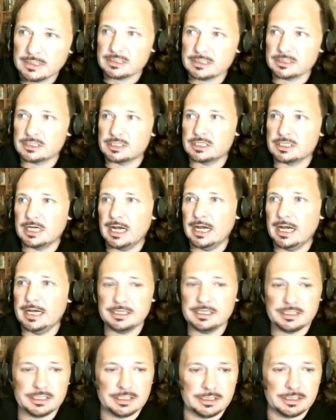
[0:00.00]

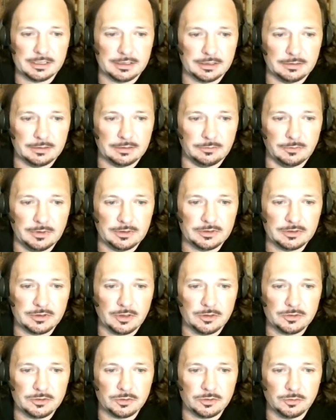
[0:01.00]
changed. With
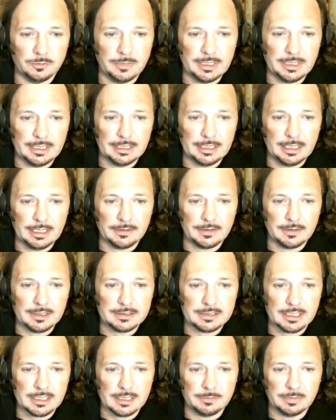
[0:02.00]
social media,
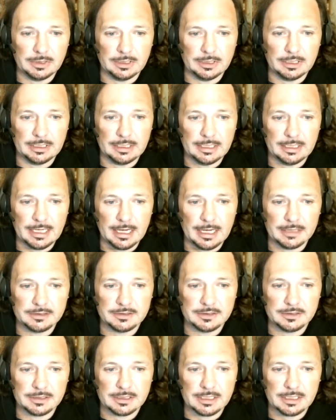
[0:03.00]
there's that ability now
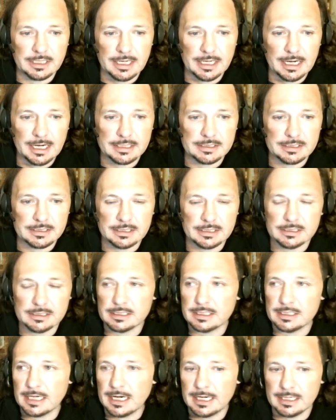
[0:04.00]
to connect and to
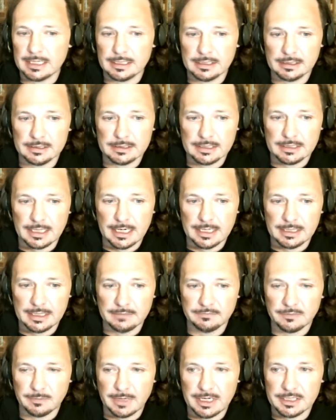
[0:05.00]
gain
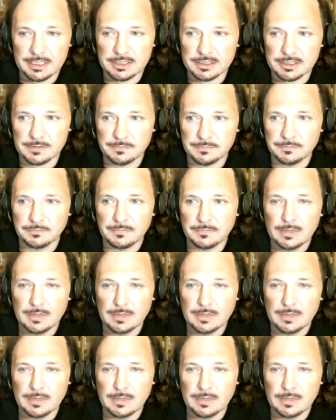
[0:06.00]
information.